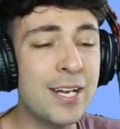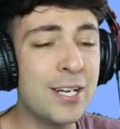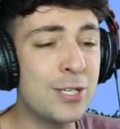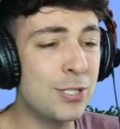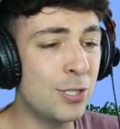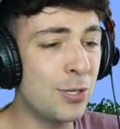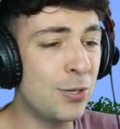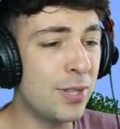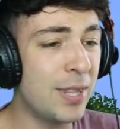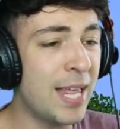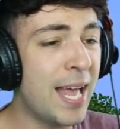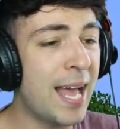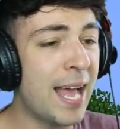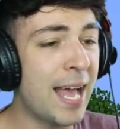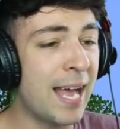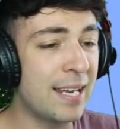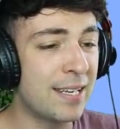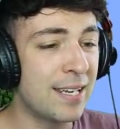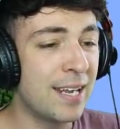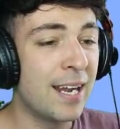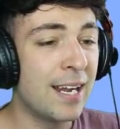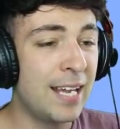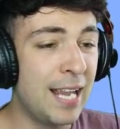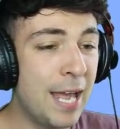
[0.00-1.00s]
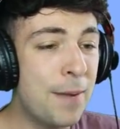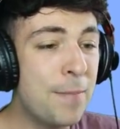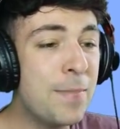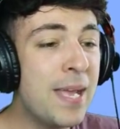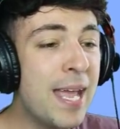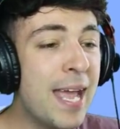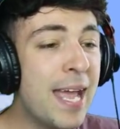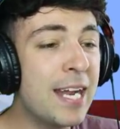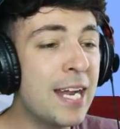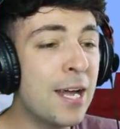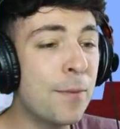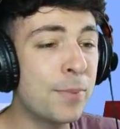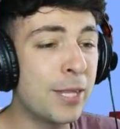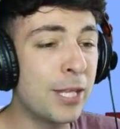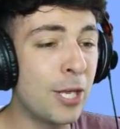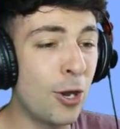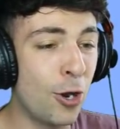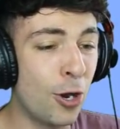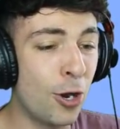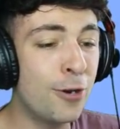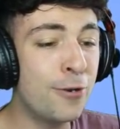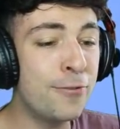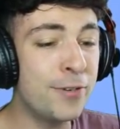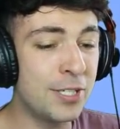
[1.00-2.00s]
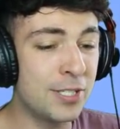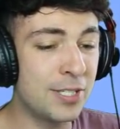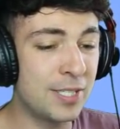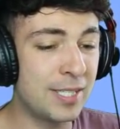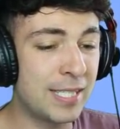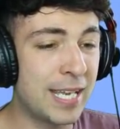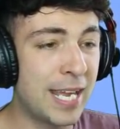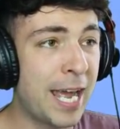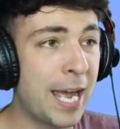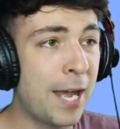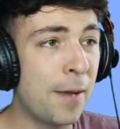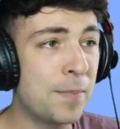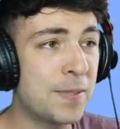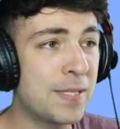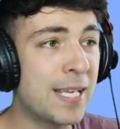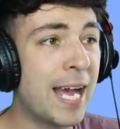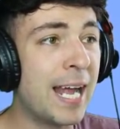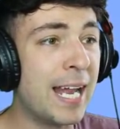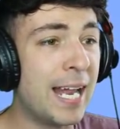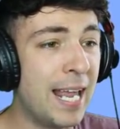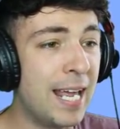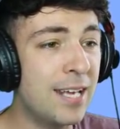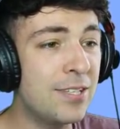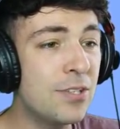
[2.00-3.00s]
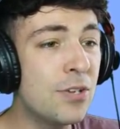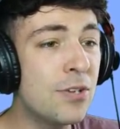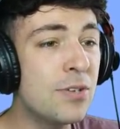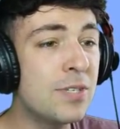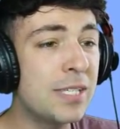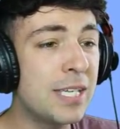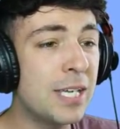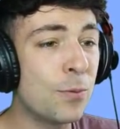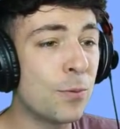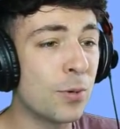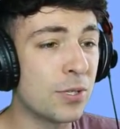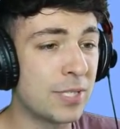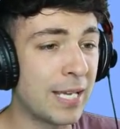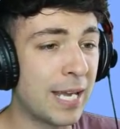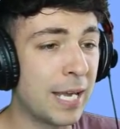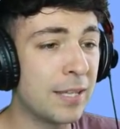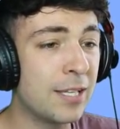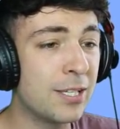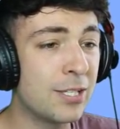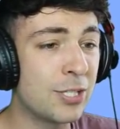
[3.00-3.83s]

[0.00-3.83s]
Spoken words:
and do that, let me head up the orange steps and let's go see what's at the